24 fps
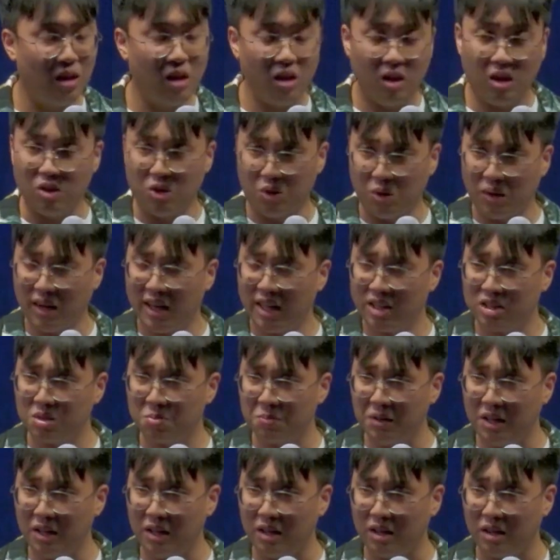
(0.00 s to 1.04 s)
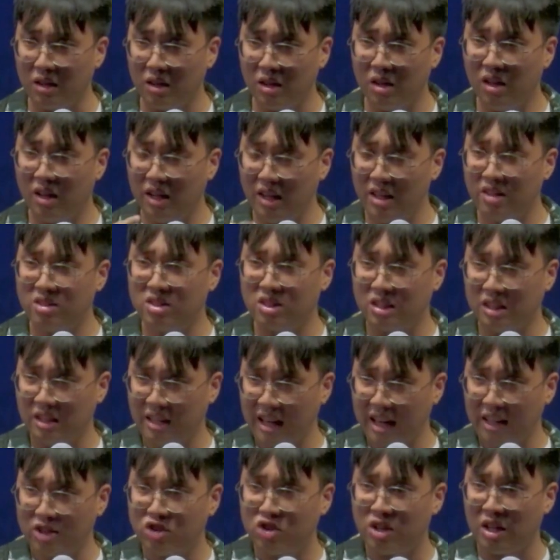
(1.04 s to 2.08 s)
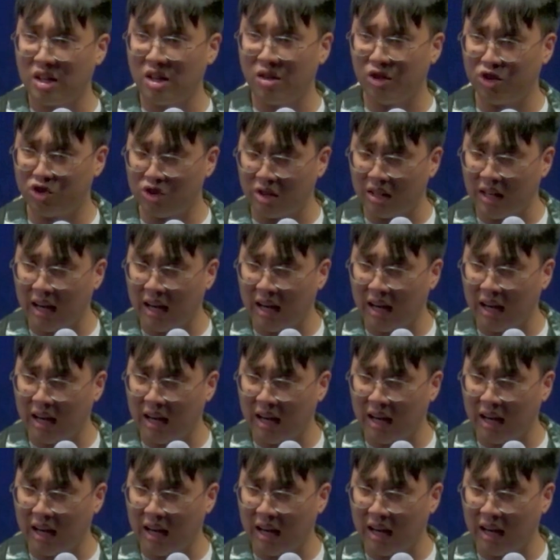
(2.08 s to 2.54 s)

You ask me, is the next generation,